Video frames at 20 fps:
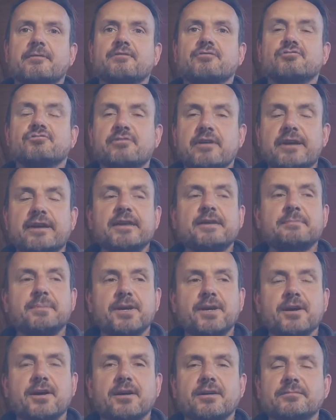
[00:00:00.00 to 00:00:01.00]
drinking
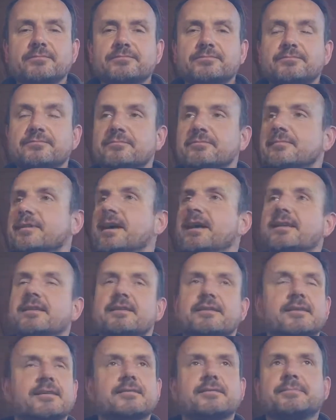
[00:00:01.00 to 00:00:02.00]
beer.
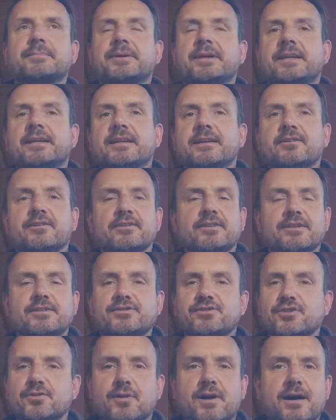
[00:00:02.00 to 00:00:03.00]
The bikini girl didn't
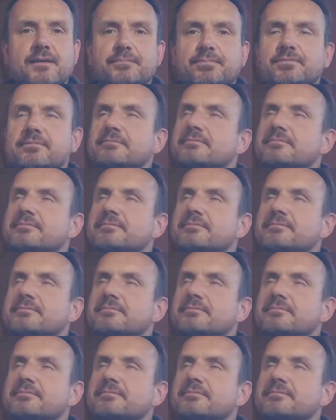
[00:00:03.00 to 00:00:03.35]
show up.